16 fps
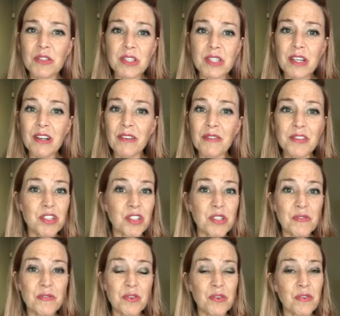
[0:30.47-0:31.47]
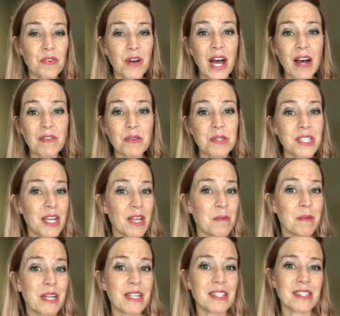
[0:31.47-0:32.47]
yourself just for five or
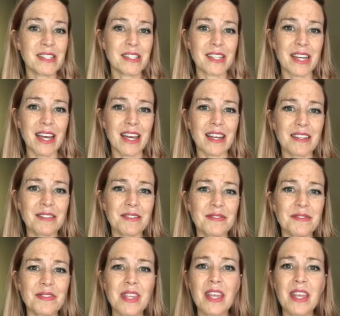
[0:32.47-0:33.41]
ten minutes today?